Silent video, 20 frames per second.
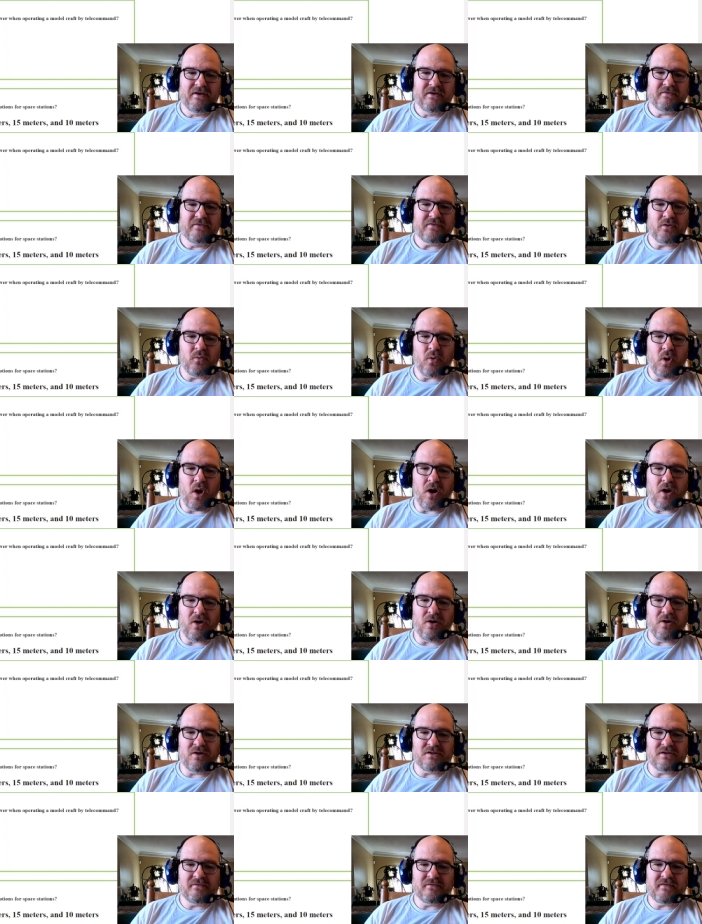So
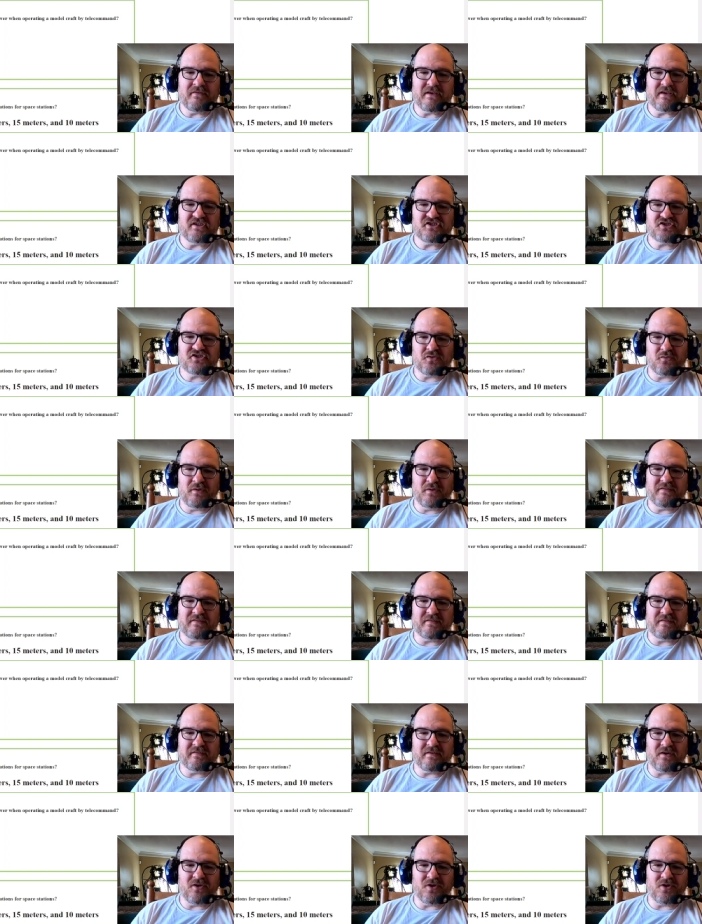all of these
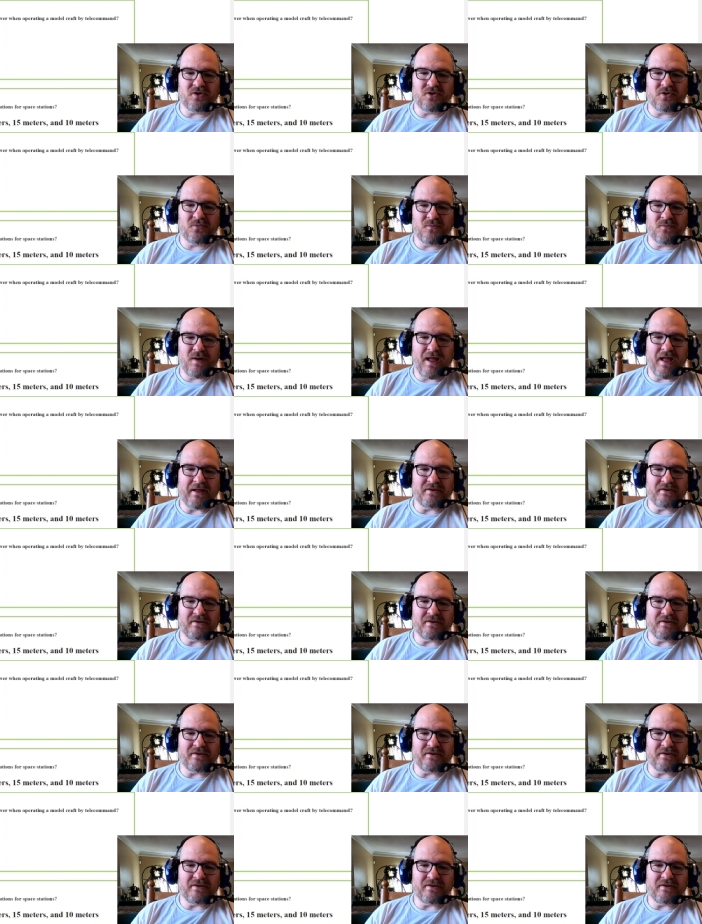choices are correct. You